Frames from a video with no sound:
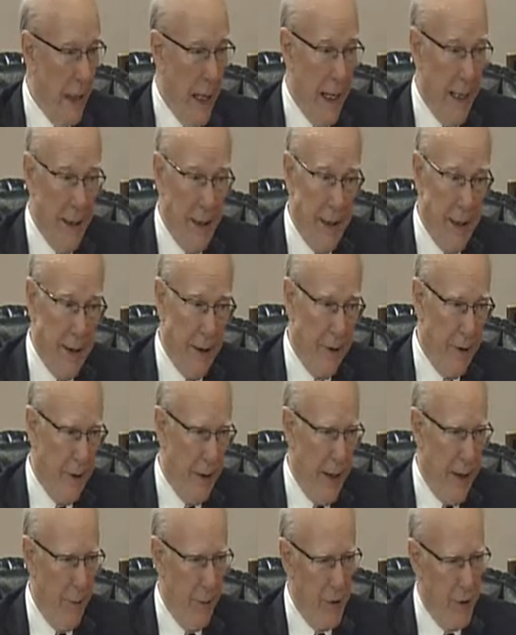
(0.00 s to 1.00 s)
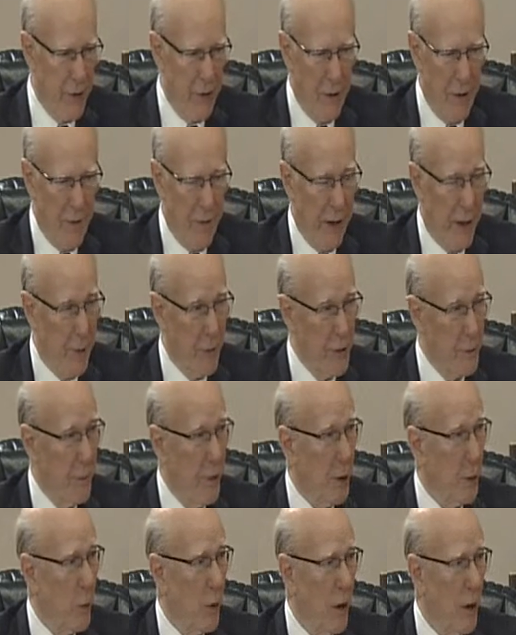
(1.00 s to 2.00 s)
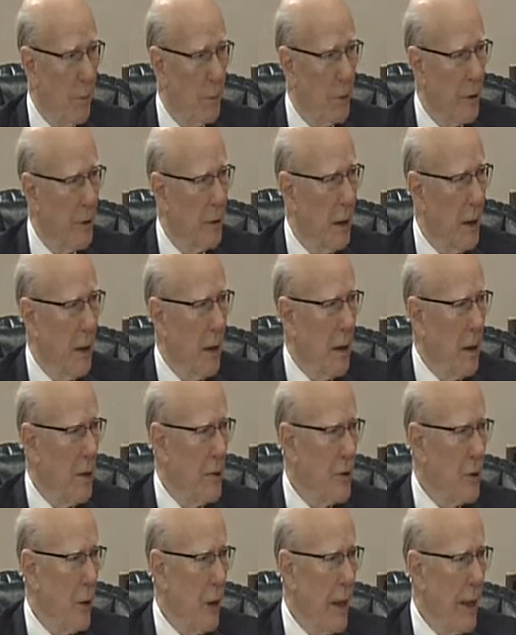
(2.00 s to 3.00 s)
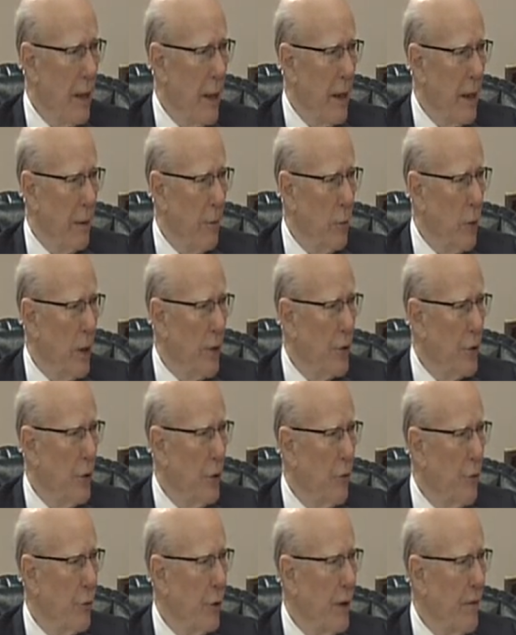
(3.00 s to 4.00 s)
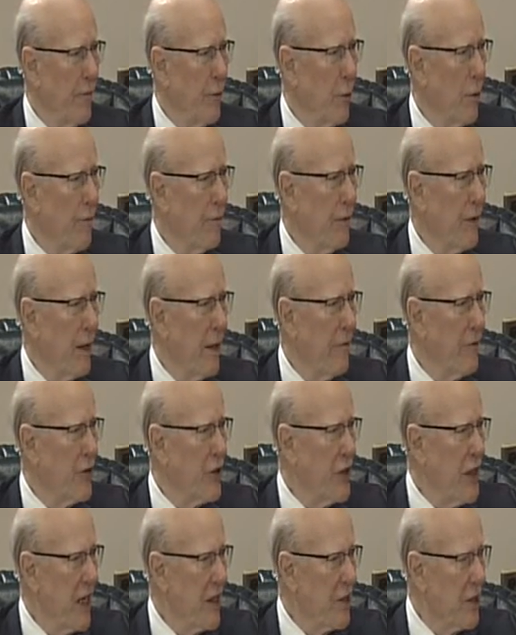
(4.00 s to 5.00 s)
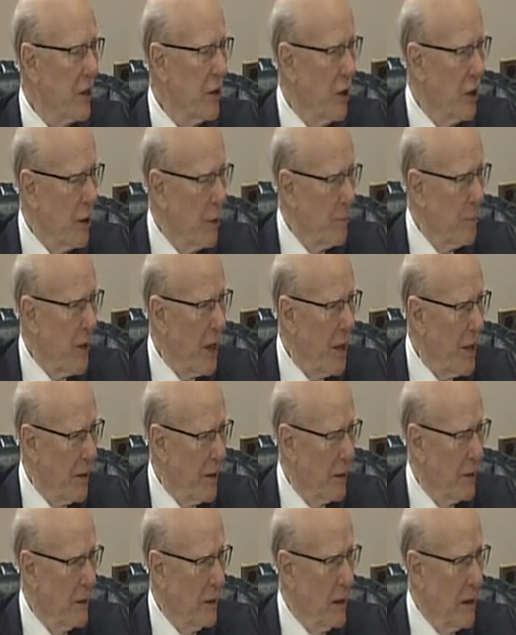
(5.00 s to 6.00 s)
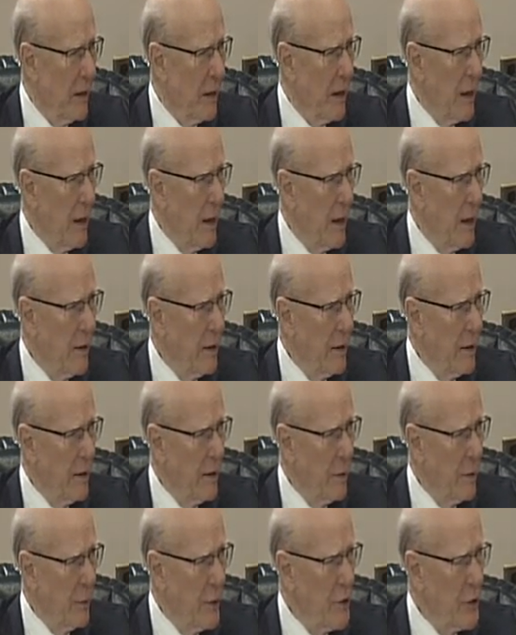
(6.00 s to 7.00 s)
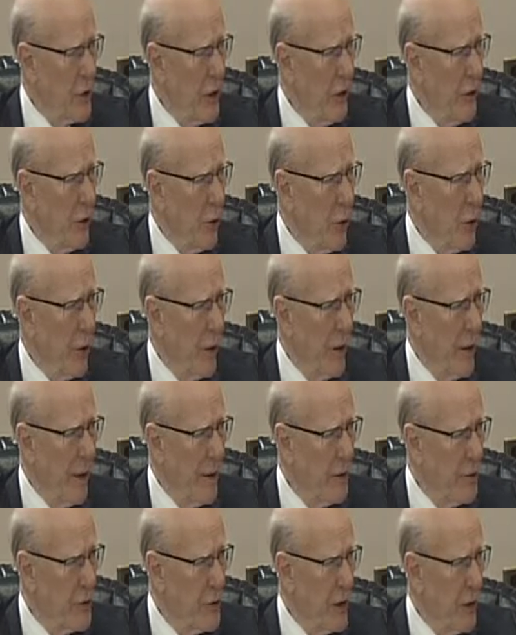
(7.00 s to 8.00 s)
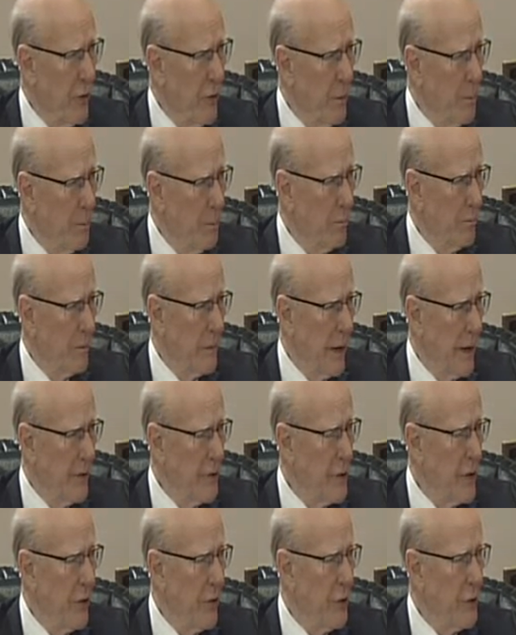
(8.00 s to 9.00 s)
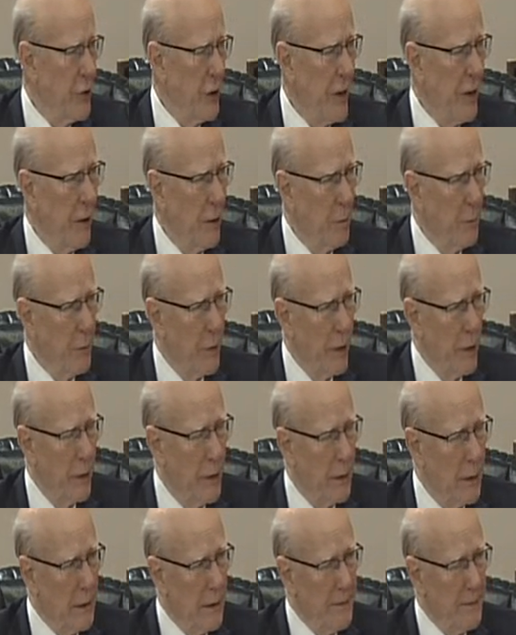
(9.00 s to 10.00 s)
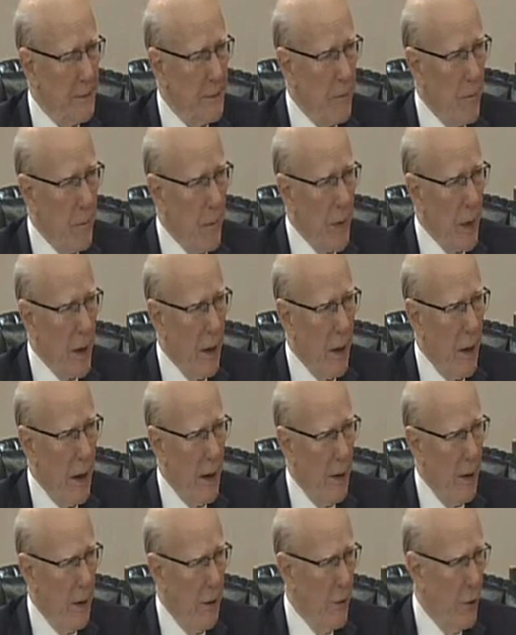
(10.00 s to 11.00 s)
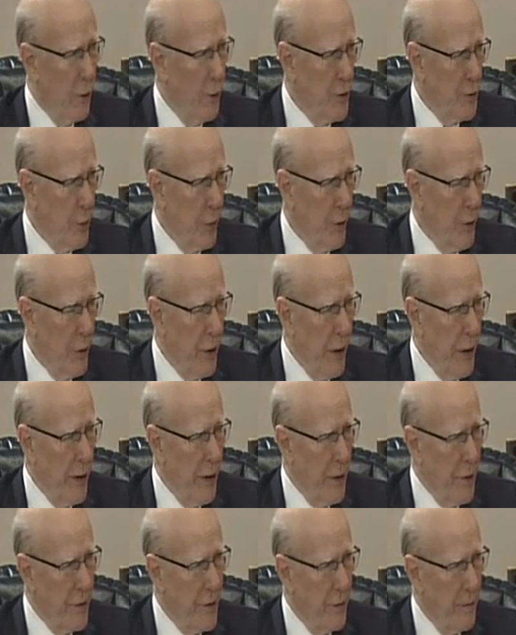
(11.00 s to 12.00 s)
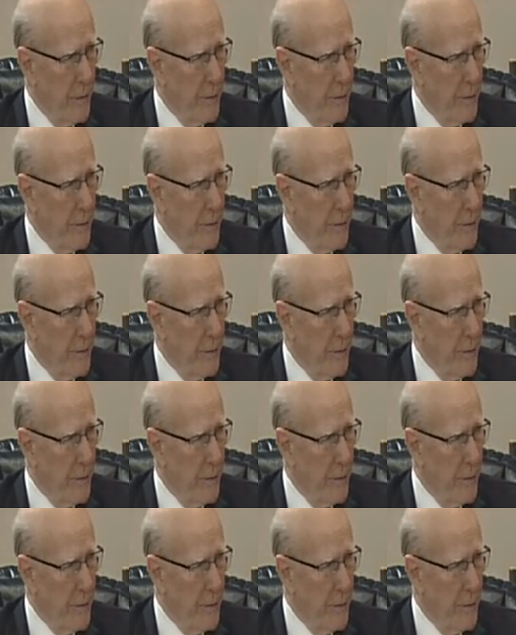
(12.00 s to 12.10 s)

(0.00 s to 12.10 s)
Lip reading: I didn't. That was Bill Walper. So I got 1, 2, 3, 4, 5, 6 clear up there with seniority. I can see the chair up there, and those were the days.